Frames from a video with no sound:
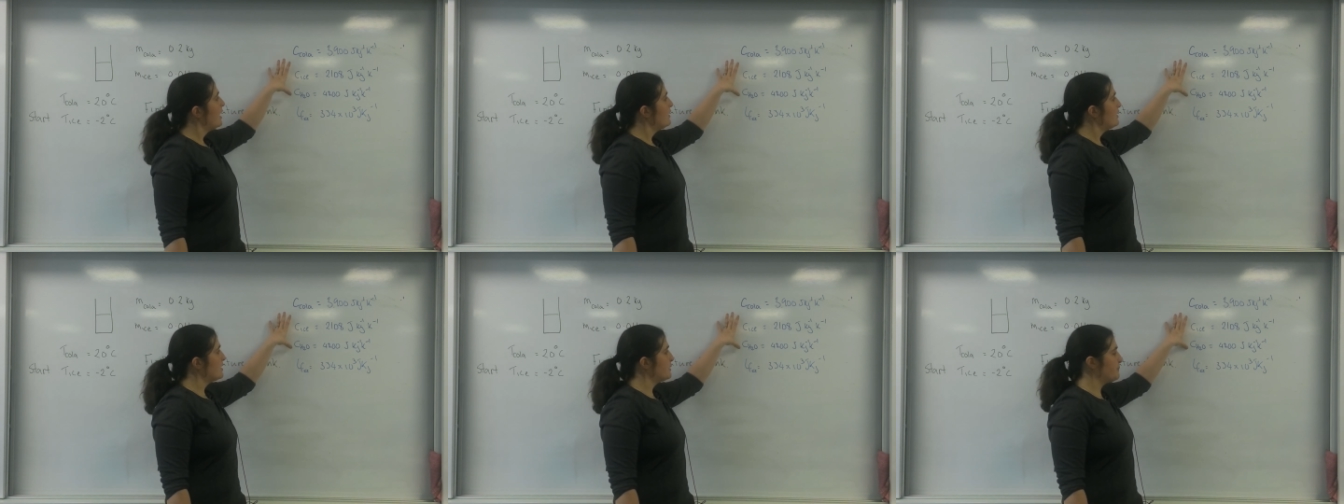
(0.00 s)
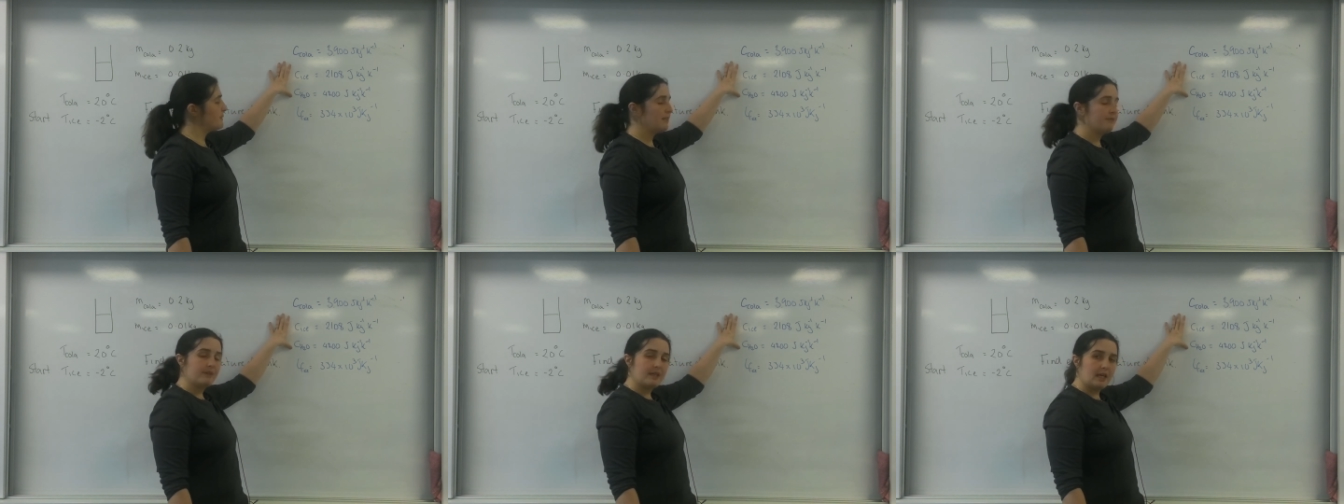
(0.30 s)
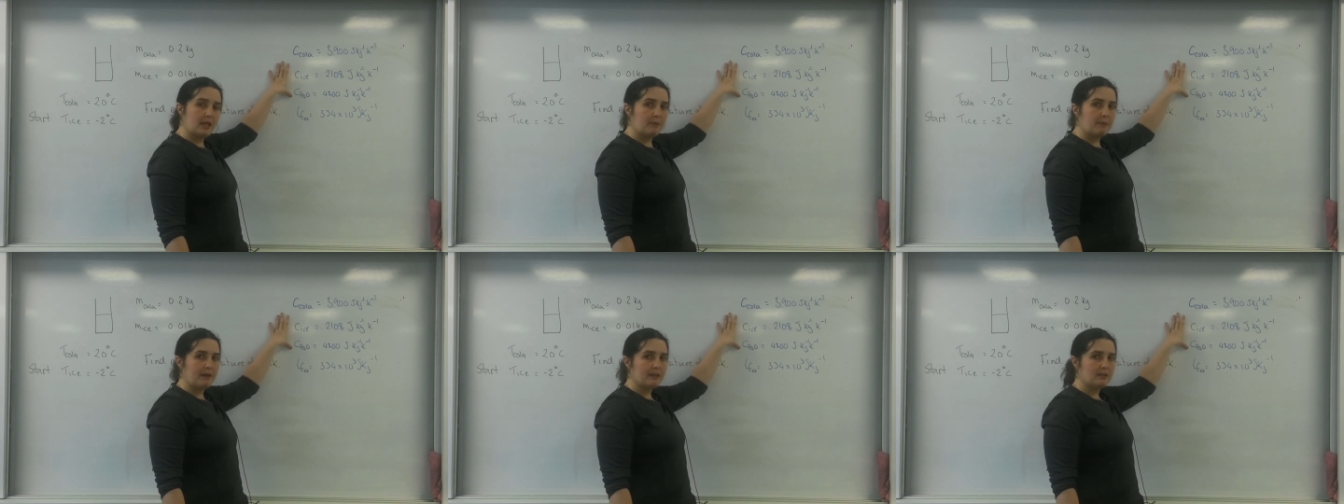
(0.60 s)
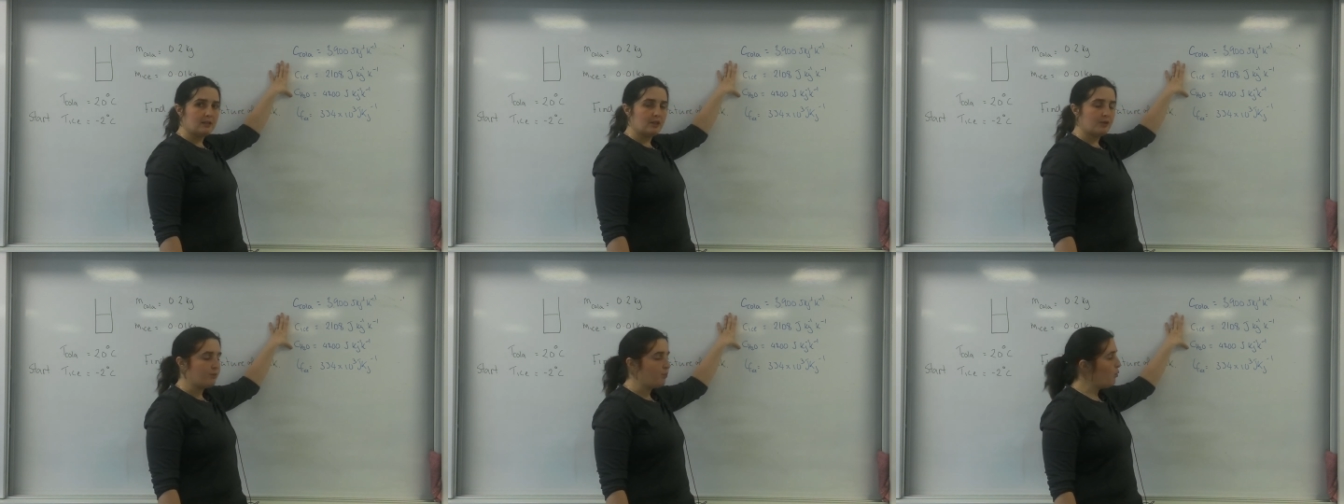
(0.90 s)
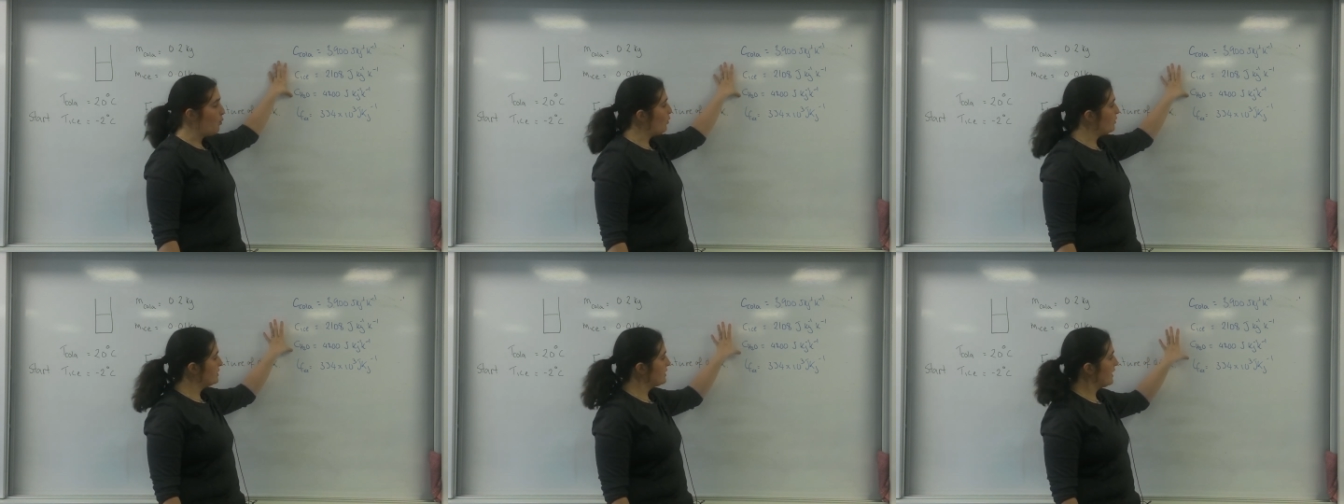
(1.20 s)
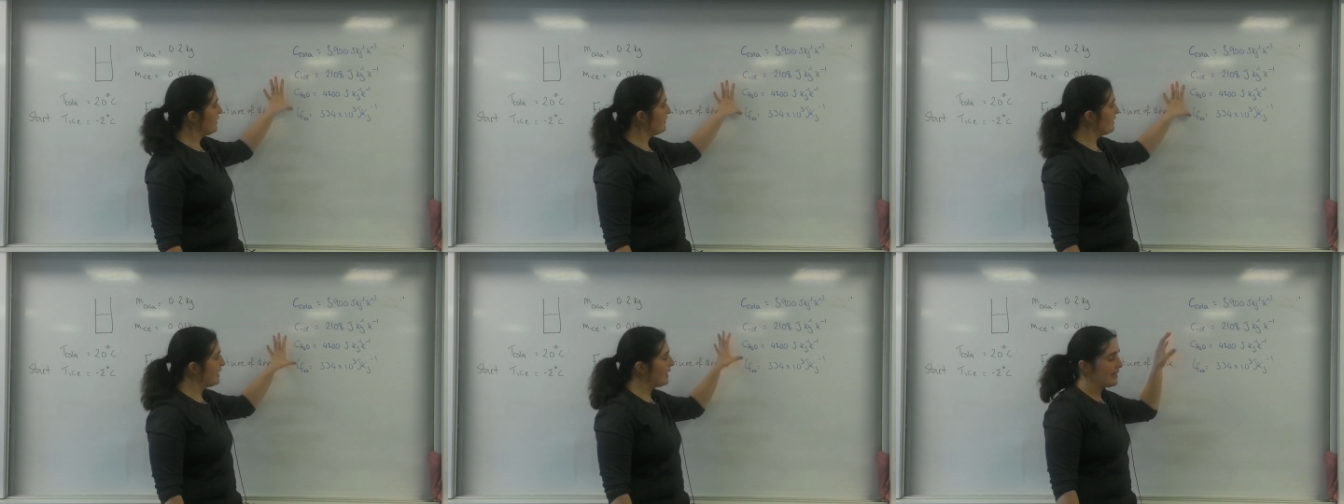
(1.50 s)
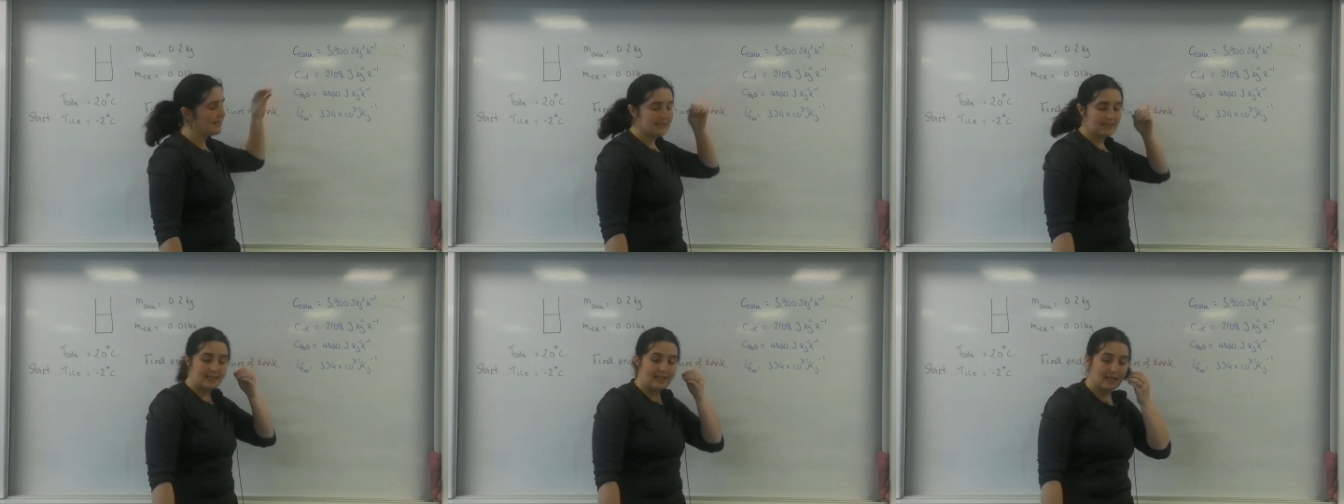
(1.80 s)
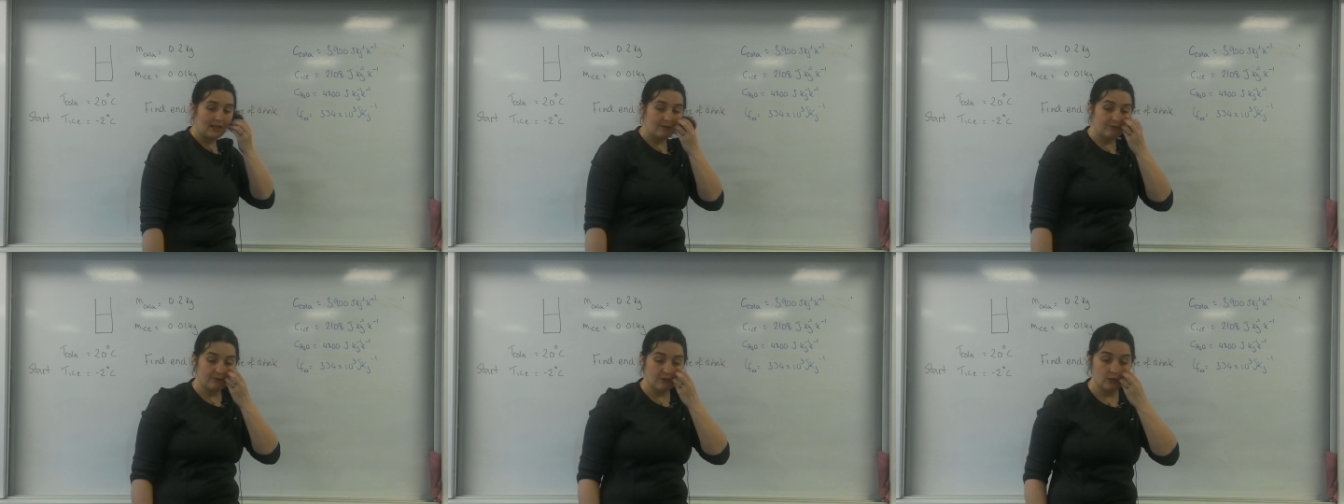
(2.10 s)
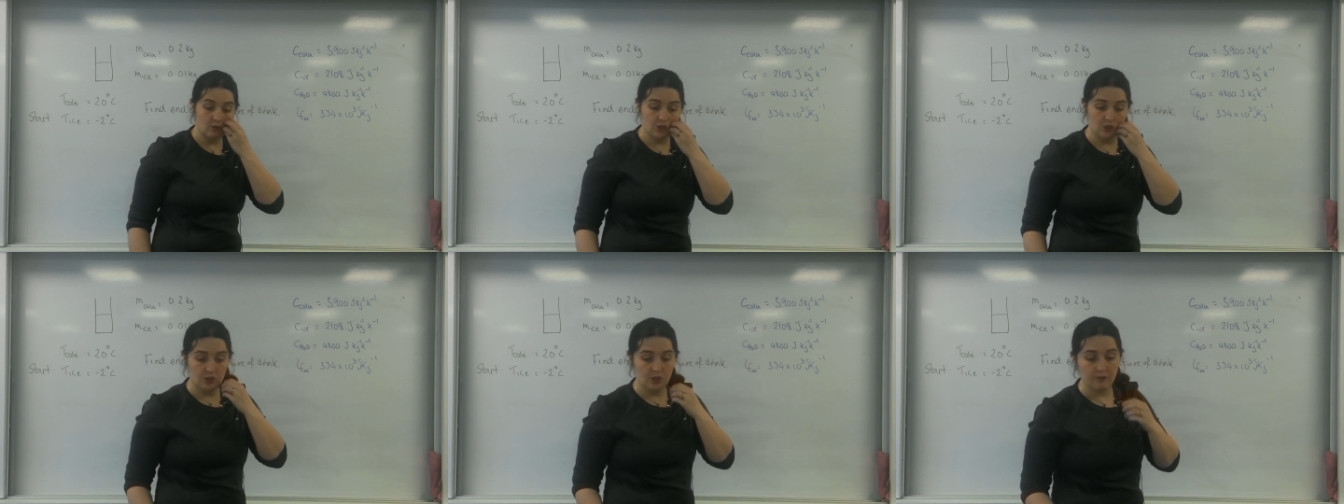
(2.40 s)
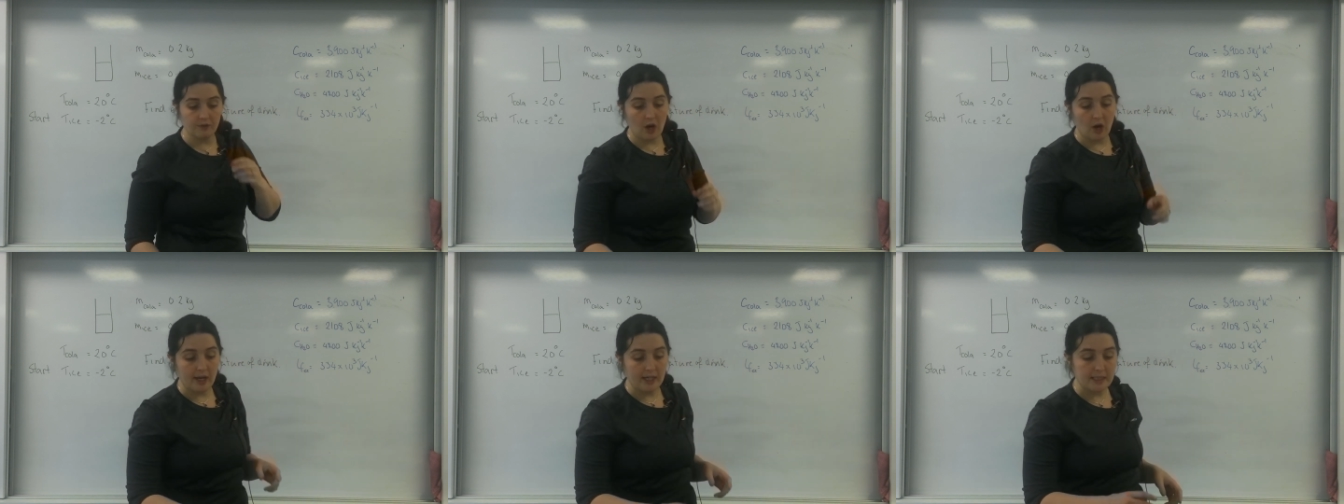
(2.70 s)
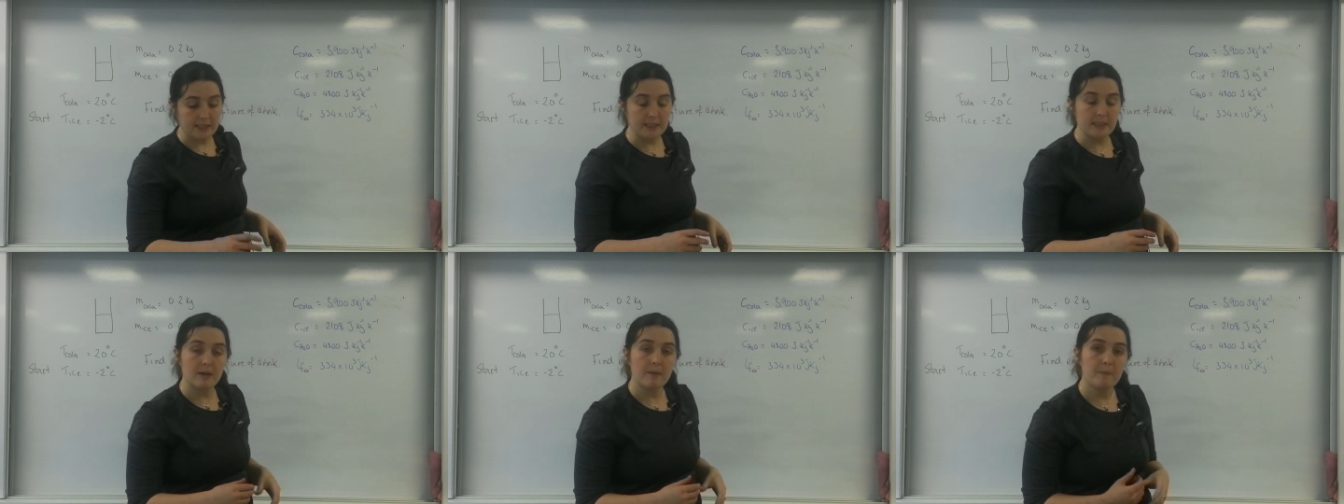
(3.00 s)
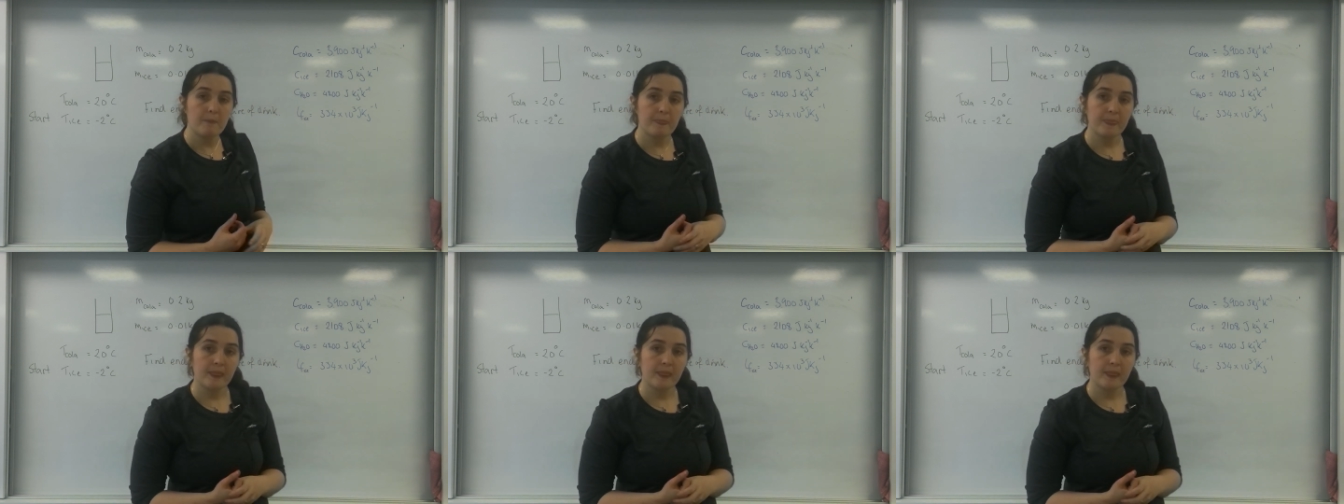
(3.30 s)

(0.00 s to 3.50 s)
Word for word: the specific heat capacity of water, and the latent heat of fusion of ice.